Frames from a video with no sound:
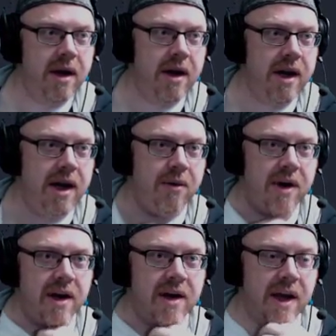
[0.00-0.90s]
now we
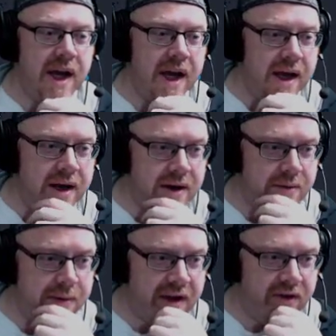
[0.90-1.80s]
need to add
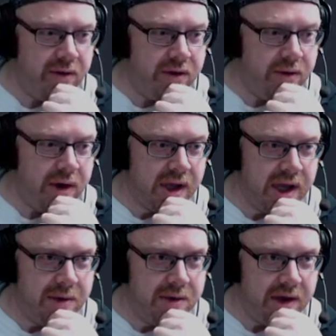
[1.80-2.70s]
spectral to our
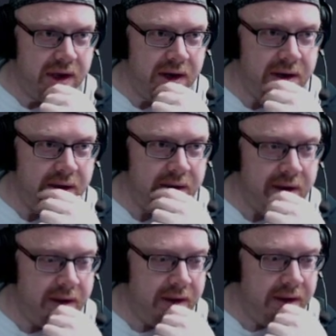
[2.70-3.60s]
game scene.
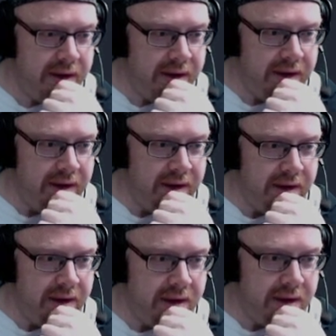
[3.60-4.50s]

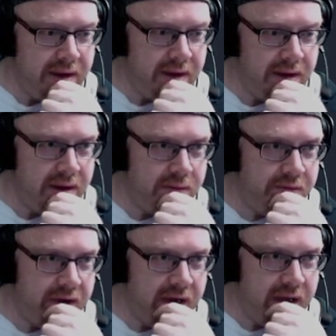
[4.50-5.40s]
So let's
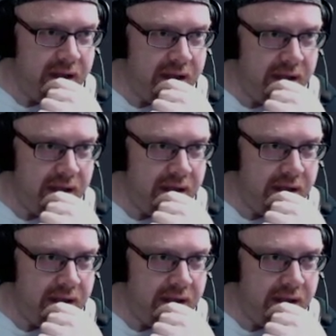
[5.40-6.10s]
bring it in there.